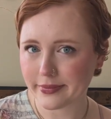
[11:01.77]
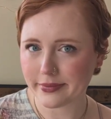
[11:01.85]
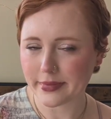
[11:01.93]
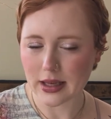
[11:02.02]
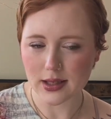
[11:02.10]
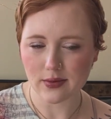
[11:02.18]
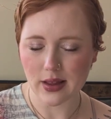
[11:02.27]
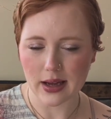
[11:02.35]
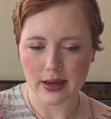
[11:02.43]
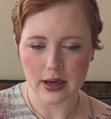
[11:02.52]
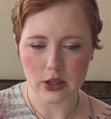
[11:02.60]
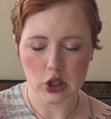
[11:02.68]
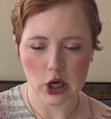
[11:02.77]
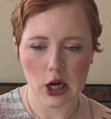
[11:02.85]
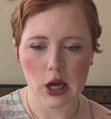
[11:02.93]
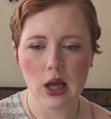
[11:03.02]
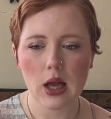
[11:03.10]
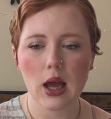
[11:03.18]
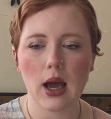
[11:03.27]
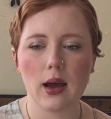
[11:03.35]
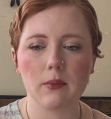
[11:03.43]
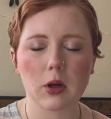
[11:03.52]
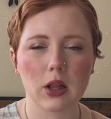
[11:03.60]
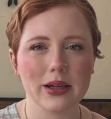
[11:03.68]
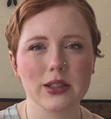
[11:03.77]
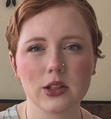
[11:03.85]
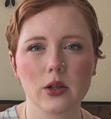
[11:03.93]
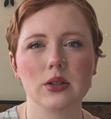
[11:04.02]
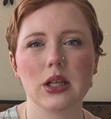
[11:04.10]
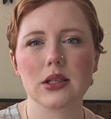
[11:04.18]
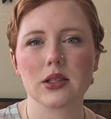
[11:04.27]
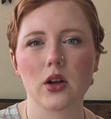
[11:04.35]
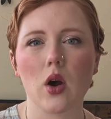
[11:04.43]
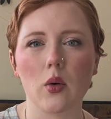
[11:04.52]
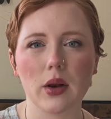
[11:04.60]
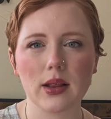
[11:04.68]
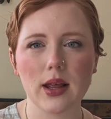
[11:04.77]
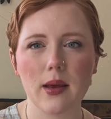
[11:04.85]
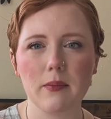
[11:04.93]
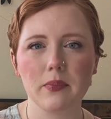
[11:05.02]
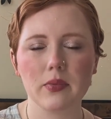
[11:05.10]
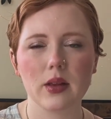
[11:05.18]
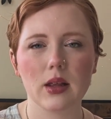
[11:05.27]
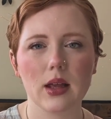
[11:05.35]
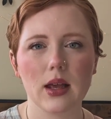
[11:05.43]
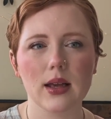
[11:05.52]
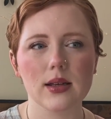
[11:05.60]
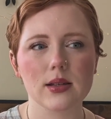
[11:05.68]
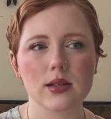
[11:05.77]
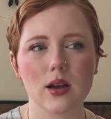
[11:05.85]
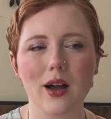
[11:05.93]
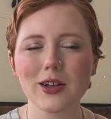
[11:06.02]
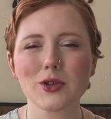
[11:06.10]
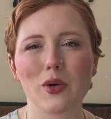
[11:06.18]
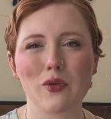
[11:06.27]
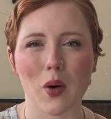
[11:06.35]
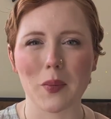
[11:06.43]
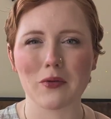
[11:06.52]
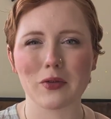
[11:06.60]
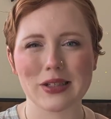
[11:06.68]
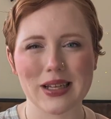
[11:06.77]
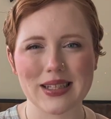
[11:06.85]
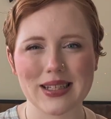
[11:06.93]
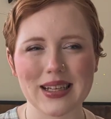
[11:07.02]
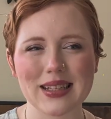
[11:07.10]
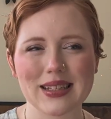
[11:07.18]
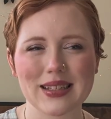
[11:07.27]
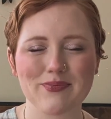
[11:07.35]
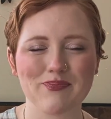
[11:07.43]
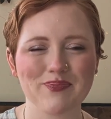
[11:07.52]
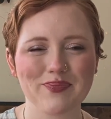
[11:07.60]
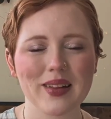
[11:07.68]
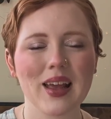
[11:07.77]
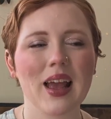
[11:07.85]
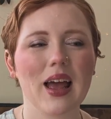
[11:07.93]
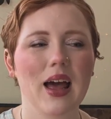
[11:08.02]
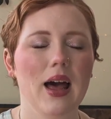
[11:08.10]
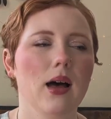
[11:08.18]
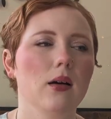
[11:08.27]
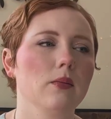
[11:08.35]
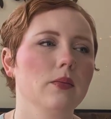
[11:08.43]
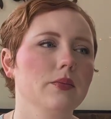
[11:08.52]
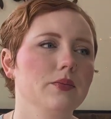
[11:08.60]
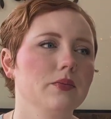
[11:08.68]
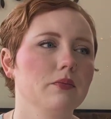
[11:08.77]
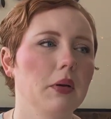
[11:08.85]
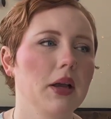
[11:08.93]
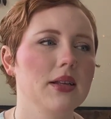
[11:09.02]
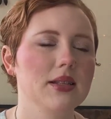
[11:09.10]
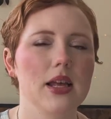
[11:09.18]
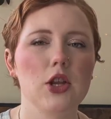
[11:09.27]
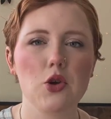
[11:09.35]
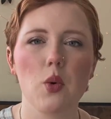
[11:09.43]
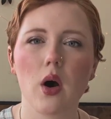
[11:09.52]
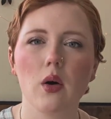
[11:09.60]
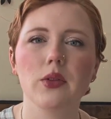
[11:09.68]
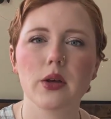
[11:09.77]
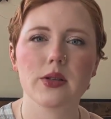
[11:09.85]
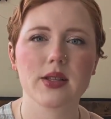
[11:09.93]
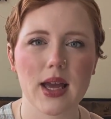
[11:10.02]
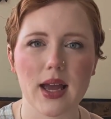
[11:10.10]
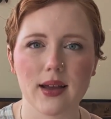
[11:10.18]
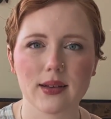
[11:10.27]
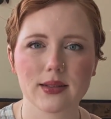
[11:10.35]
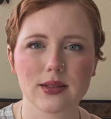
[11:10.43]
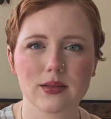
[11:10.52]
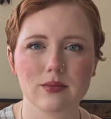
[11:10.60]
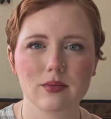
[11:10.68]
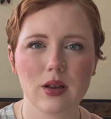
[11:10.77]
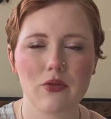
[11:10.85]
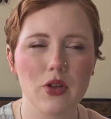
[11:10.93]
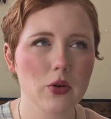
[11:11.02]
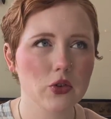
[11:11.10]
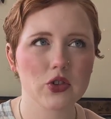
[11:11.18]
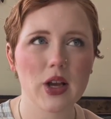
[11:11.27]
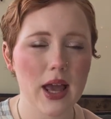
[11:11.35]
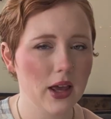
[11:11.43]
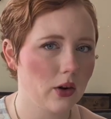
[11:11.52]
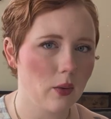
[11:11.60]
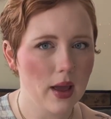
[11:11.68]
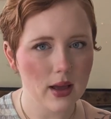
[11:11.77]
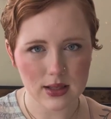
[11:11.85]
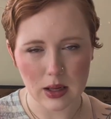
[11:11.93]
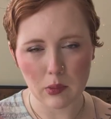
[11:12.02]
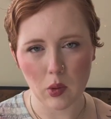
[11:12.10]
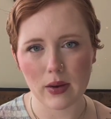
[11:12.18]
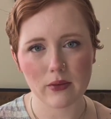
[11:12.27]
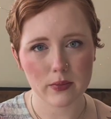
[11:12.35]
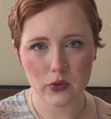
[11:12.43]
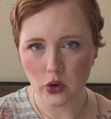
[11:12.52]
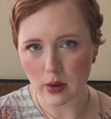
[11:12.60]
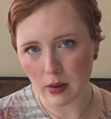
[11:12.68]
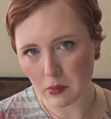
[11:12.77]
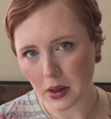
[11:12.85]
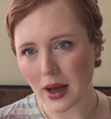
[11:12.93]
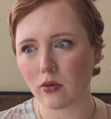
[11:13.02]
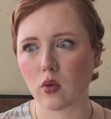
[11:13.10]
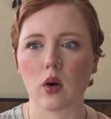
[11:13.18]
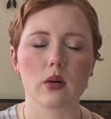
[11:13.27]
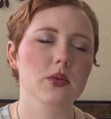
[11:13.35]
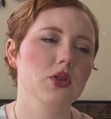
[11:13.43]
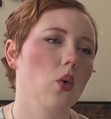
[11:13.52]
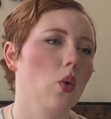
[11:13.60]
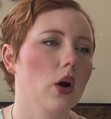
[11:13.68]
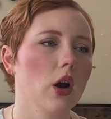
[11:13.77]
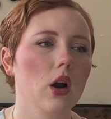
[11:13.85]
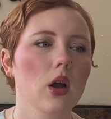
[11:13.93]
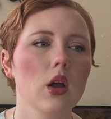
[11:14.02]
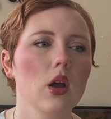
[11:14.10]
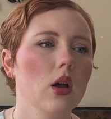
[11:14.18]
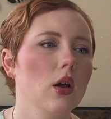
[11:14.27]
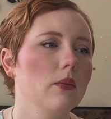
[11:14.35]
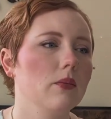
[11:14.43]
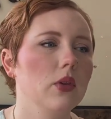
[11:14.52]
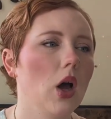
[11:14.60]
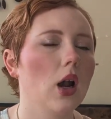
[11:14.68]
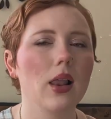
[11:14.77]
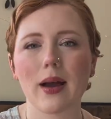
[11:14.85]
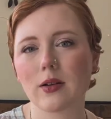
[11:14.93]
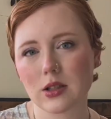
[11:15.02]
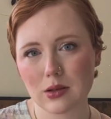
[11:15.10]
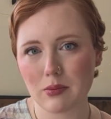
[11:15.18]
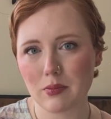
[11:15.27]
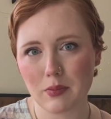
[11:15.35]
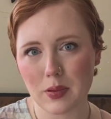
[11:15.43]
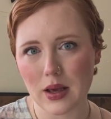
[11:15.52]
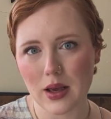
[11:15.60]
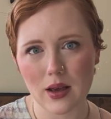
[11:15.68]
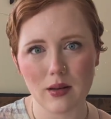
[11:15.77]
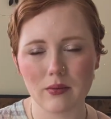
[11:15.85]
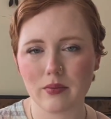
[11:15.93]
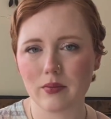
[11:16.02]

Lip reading: things of that nature, collecting those things and owning them is also a form of resistance. Because then you own those things. If those are taken away at some point from streaming platforms or not allowed to be,